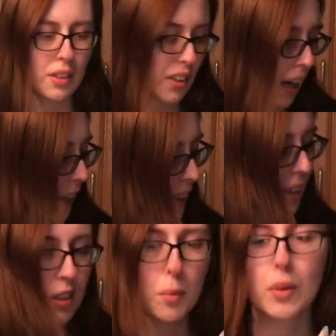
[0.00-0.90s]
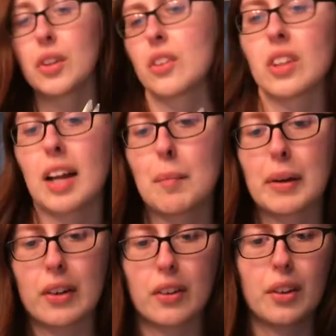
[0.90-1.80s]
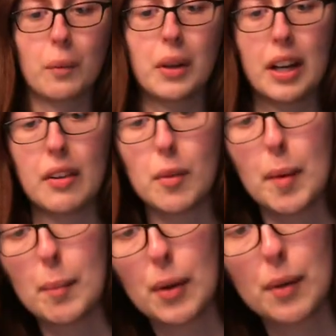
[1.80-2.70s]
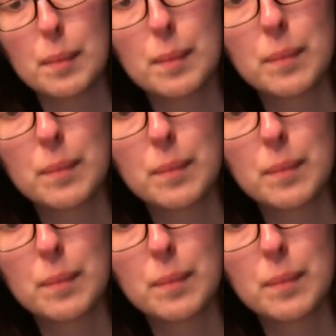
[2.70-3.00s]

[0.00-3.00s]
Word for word: the Idocus mold is a lot bigger than what I remember.